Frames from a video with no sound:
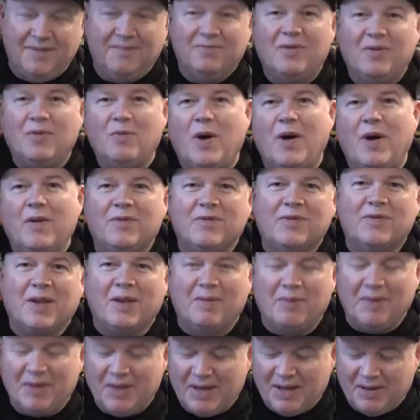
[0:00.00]
The wife
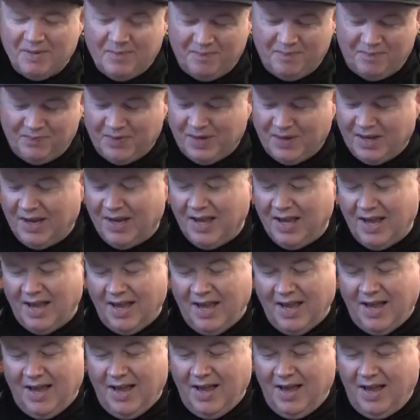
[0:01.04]
coming down.
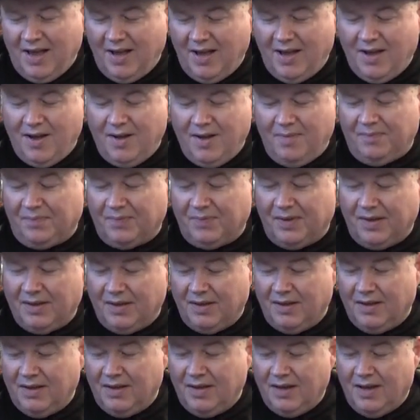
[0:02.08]
I
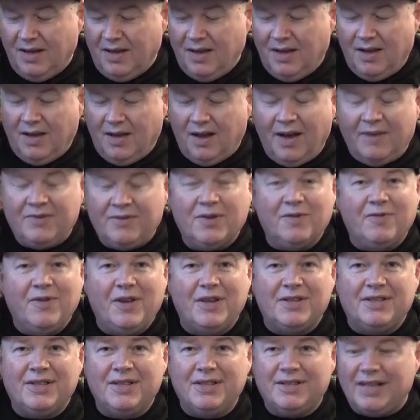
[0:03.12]
have to
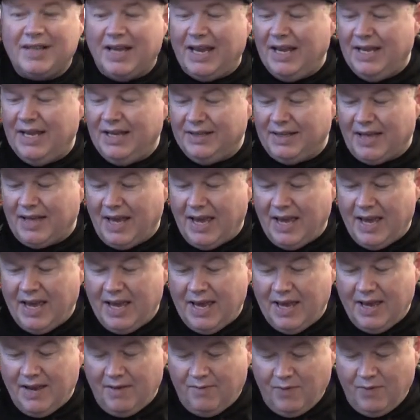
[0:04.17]
confess, this is
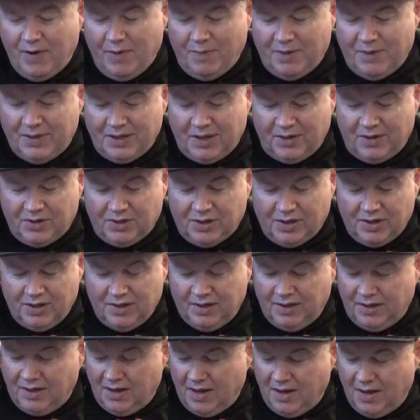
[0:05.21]
a
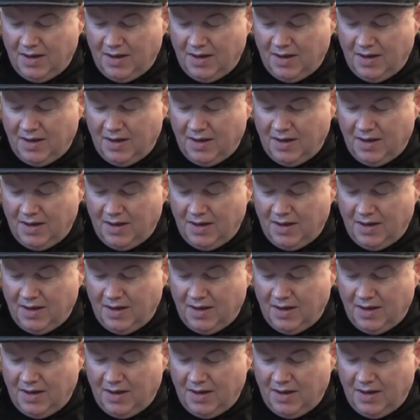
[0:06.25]
reproduction